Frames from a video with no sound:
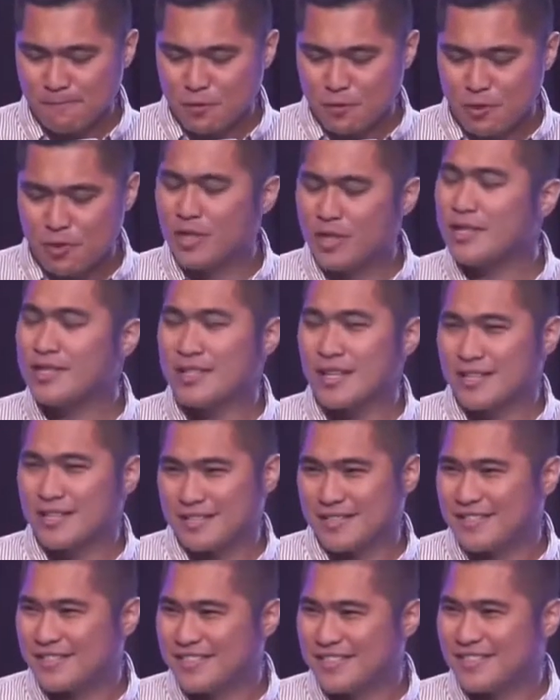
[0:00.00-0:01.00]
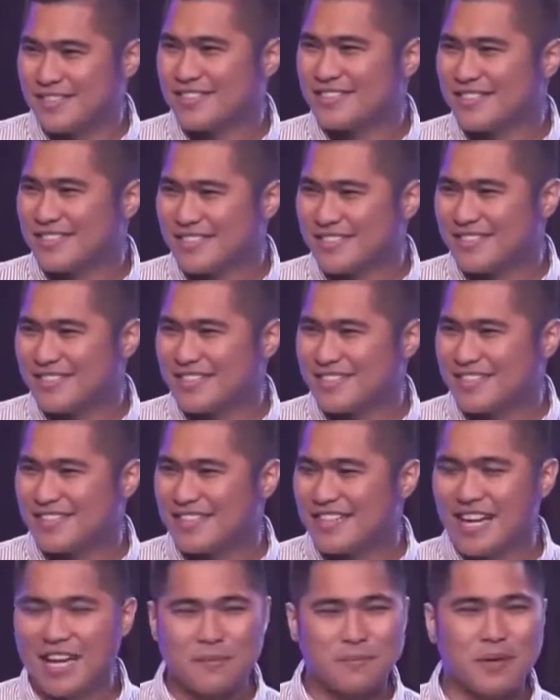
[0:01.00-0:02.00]
Jesus
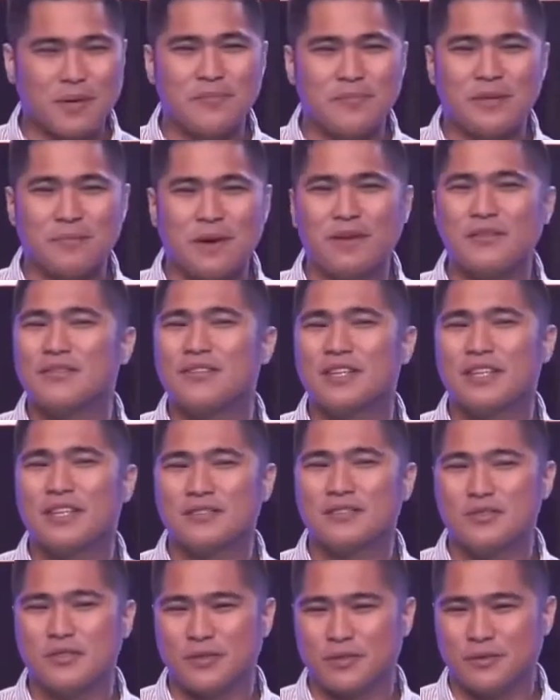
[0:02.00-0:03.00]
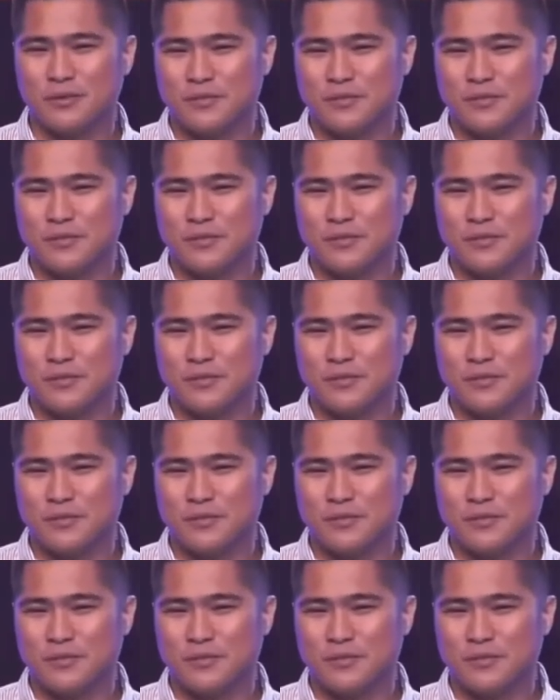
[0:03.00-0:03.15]
climbed up the mountain too.